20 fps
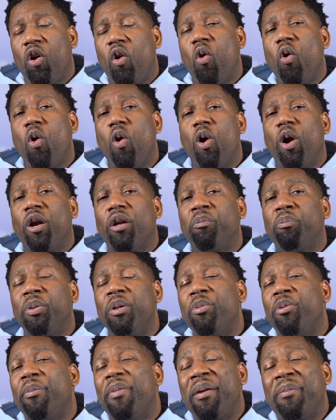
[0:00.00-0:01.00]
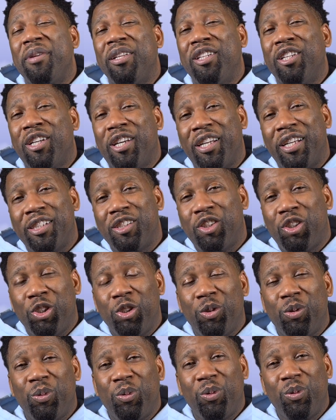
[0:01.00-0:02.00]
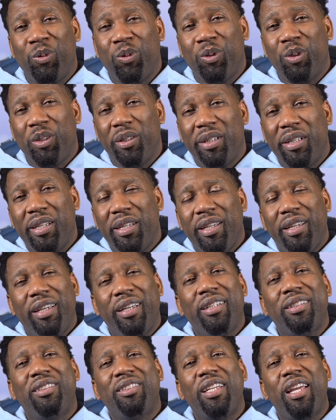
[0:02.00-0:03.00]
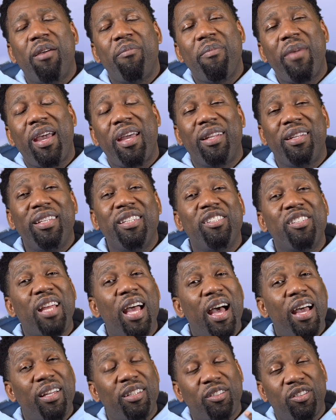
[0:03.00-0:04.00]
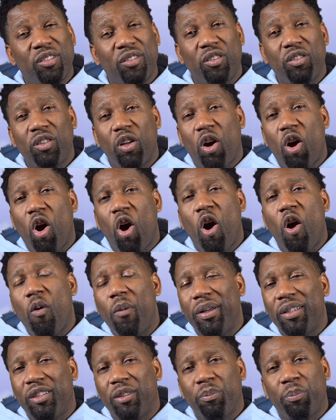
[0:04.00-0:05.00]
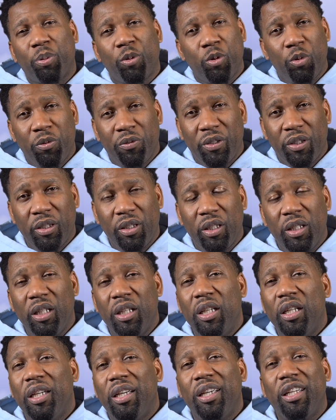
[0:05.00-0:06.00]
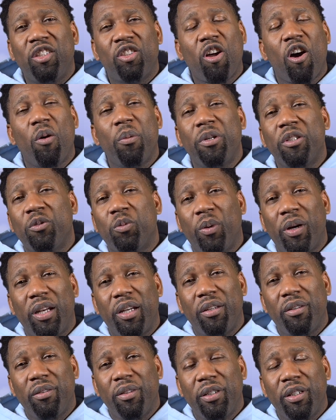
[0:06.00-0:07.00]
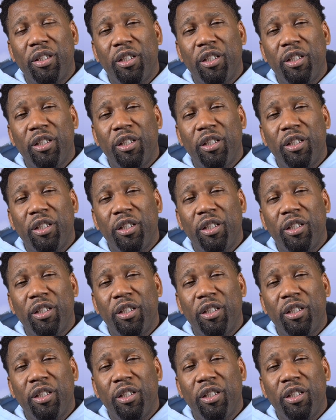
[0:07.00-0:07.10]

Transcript: or people may be looking at you and saying, man, this guy's always improving. He's always winning.